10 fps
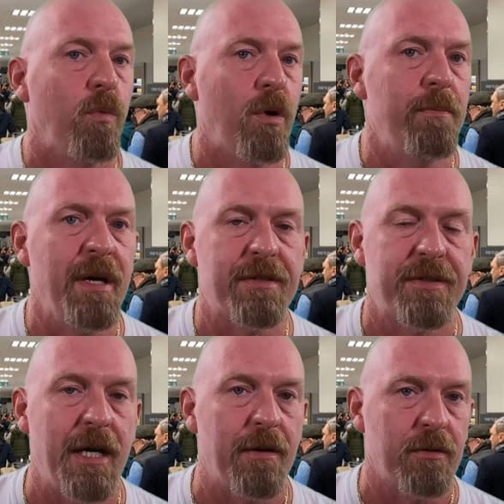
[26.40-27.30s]
What
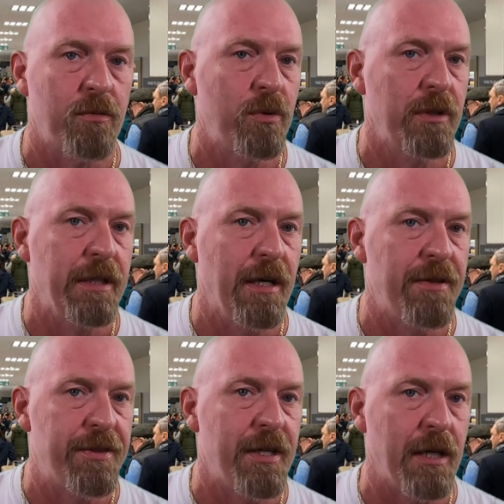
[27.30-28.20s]
makes that really
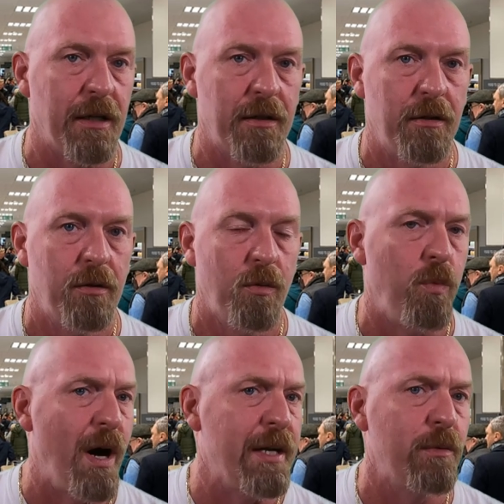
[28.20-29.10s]
a thing?
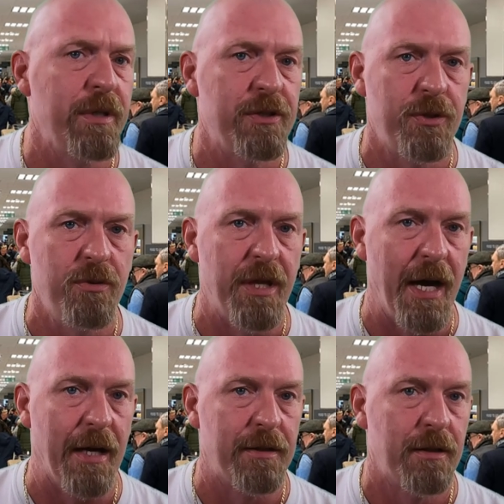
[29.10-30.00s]
Why do we do
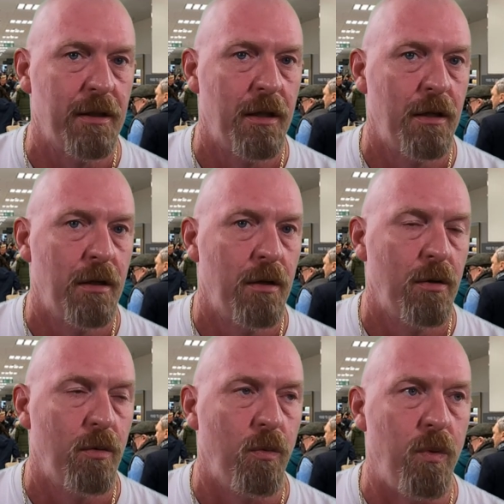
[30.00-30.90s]
that?
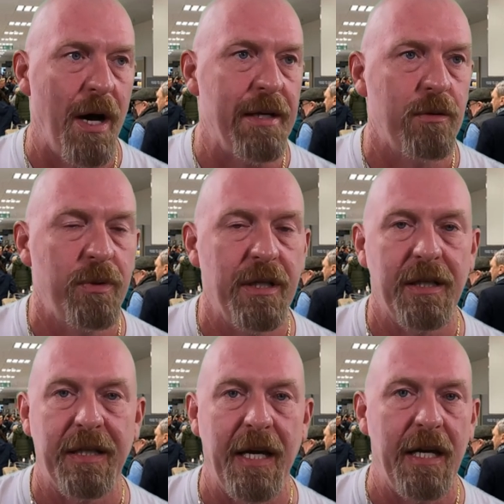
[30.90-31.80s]
Why do we
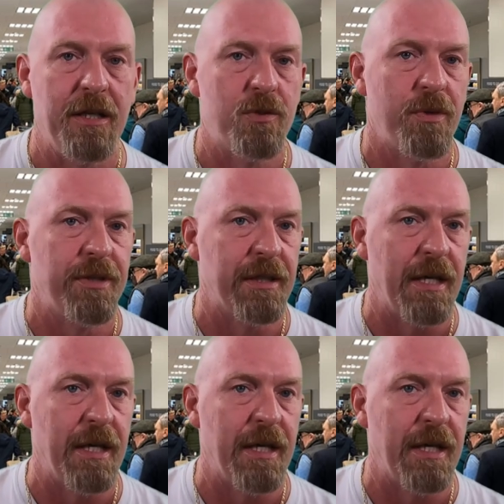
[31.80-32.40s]
engage with the